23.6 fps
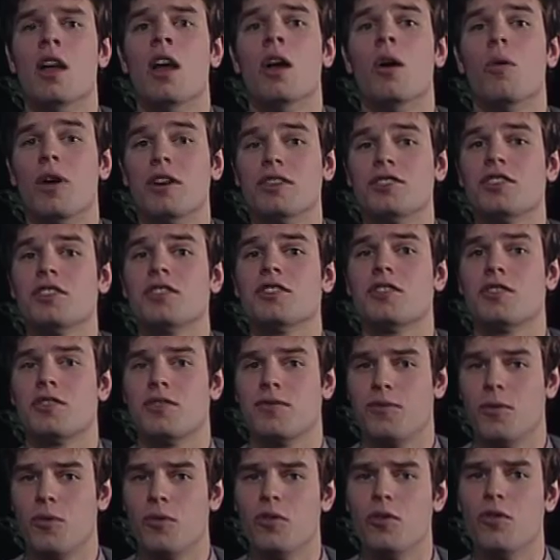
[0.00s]
West Chester's
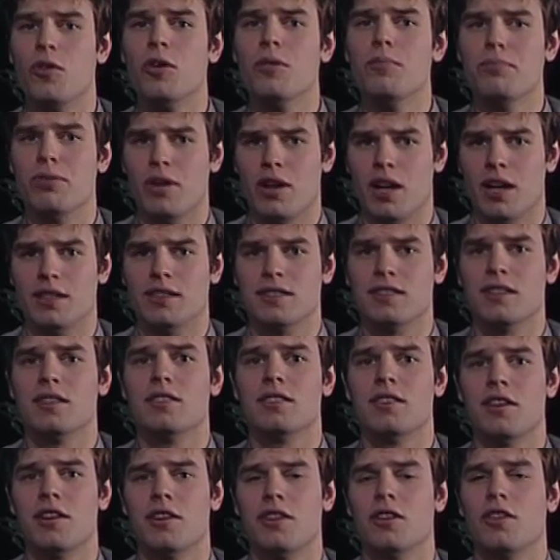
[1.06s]
full court press
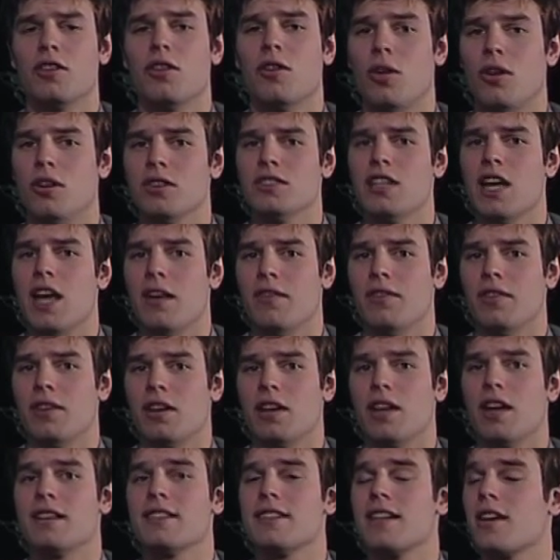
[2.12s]
continued to cause havoc
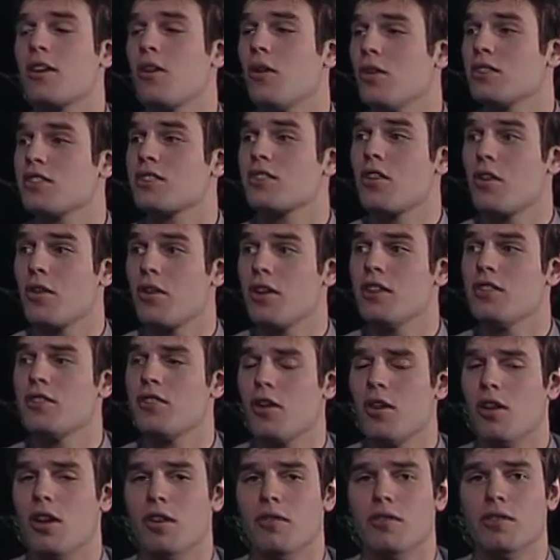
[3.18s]
as they caused 30
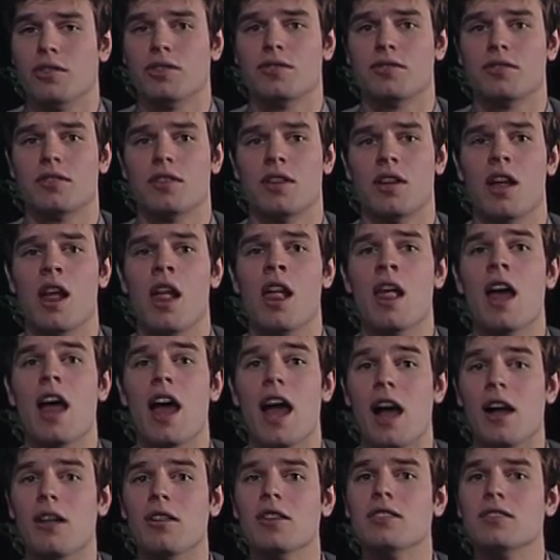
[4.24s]
turnovers.
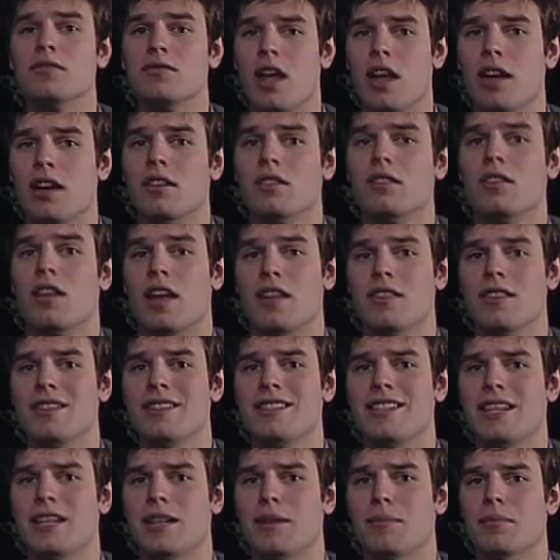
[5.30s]
Alex Lennon led the
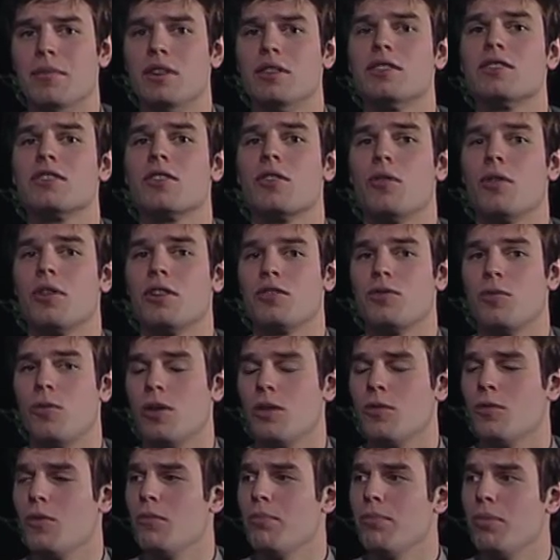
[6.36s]
team, scoring
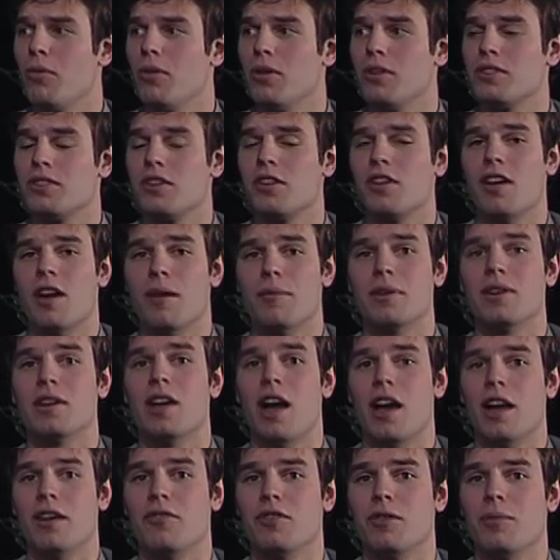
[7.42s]
21 points and grabbing
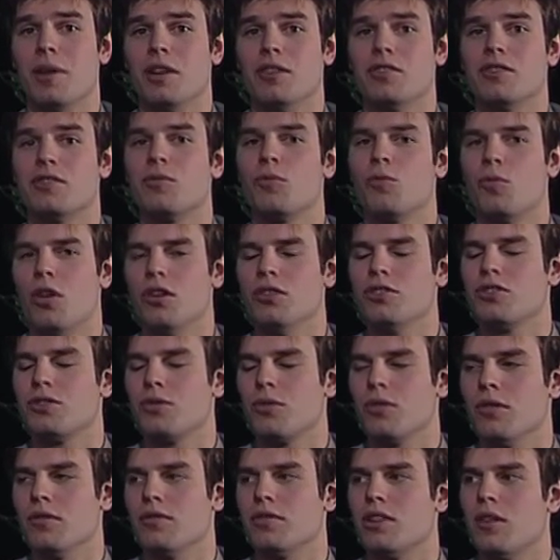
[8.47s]
9 rebounds, one
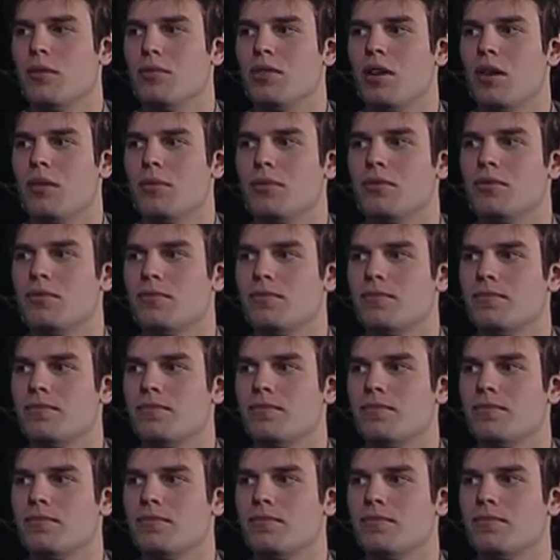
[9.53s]
short of a double double.